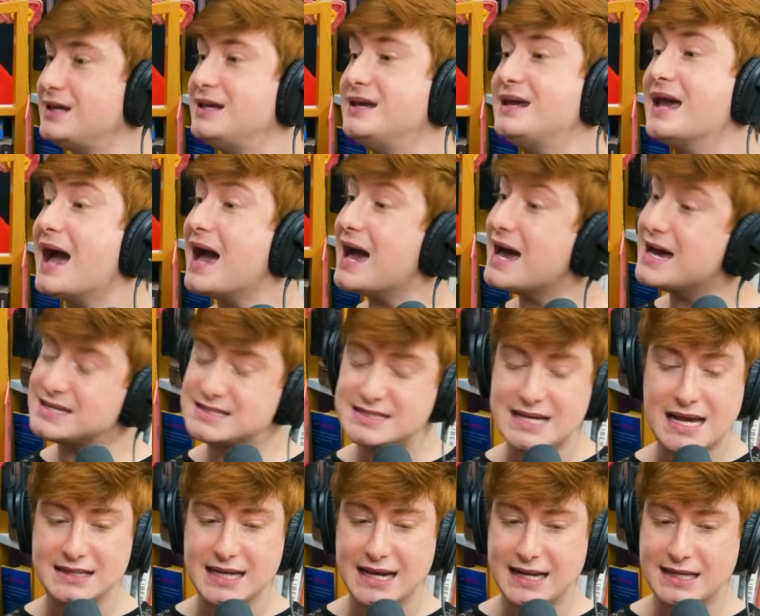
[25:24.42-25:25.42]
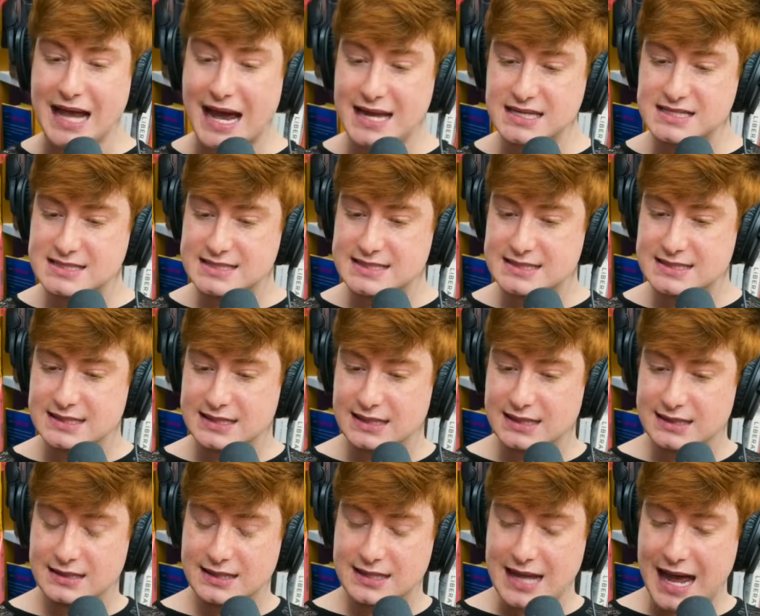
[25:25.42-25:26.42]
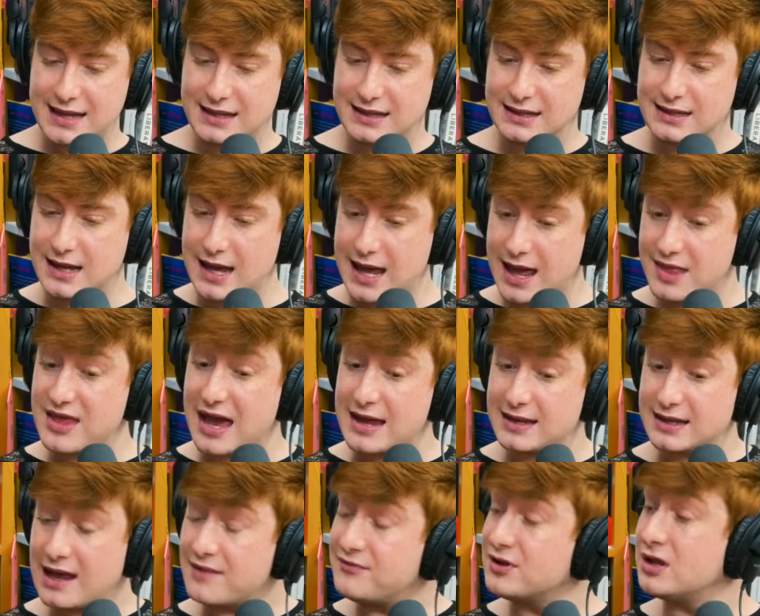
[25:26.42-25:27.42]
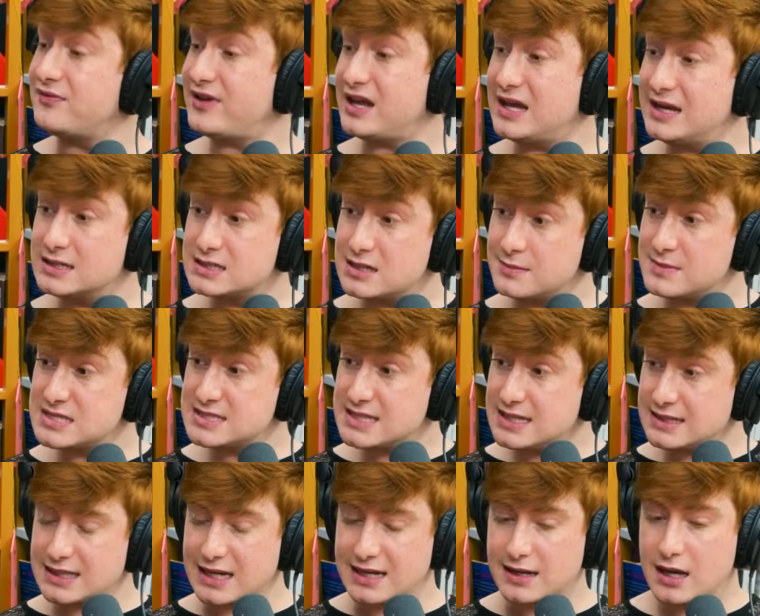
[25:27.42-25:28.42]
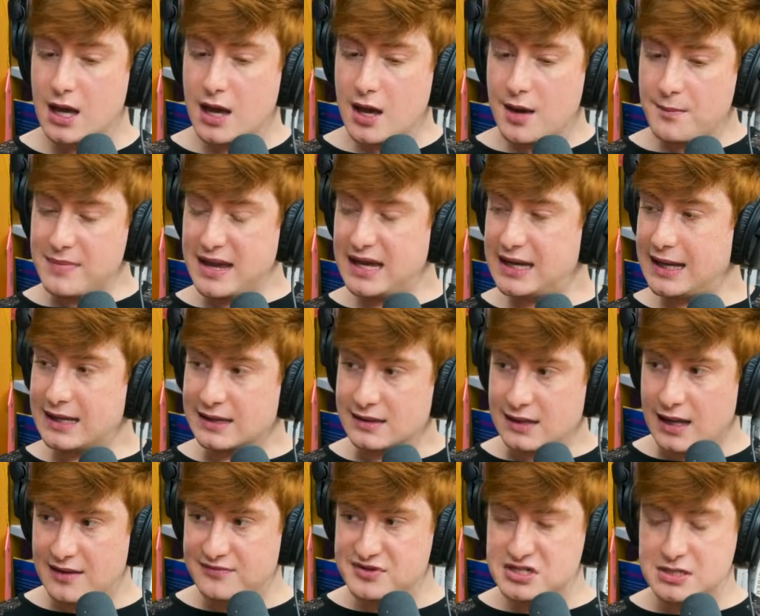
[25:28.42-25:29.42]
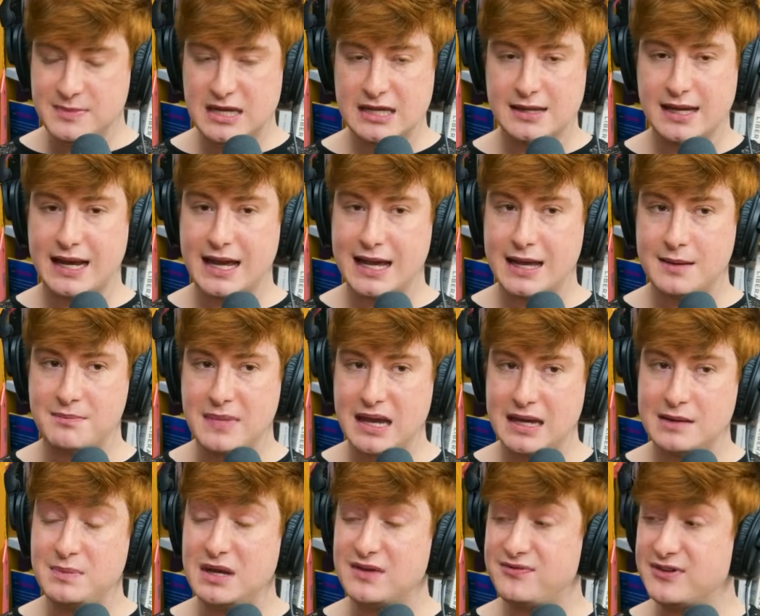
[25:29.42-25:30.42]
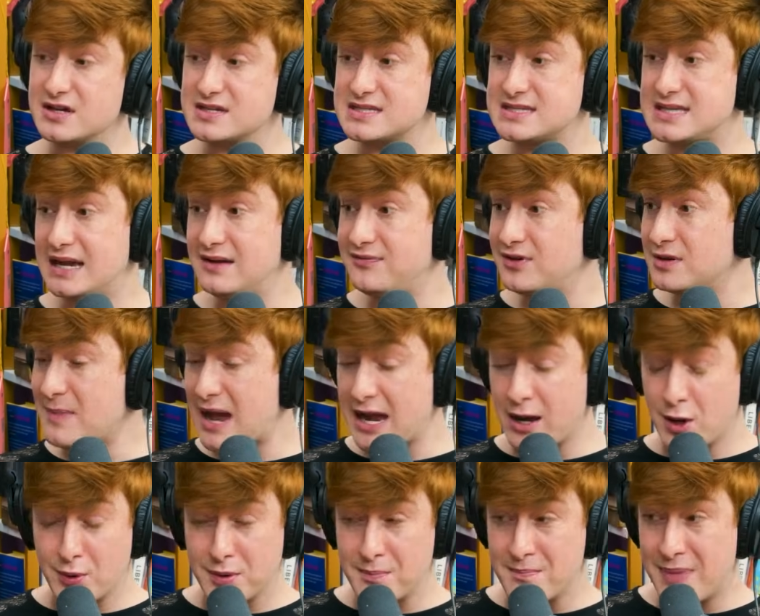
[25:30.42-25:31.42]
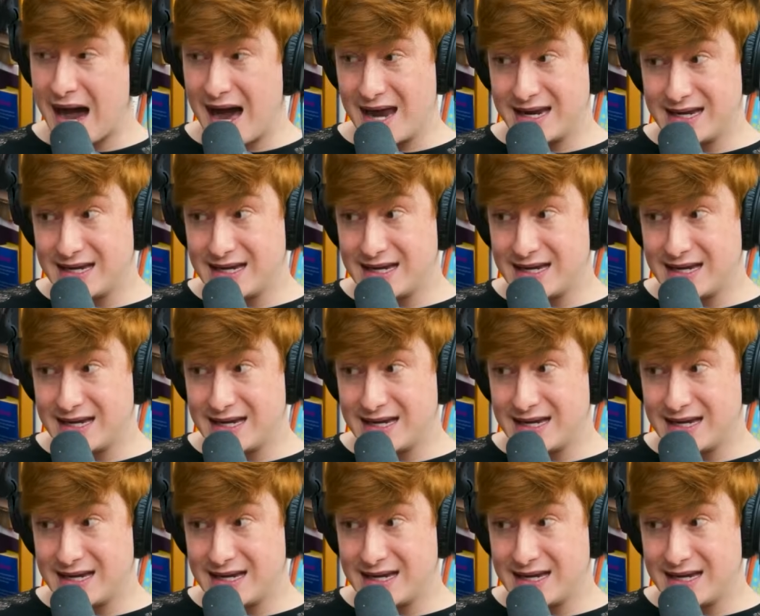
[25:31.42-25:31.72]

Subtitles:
Yes. And like that level of intimacy and like making love to me, like it made me feel safe in my own body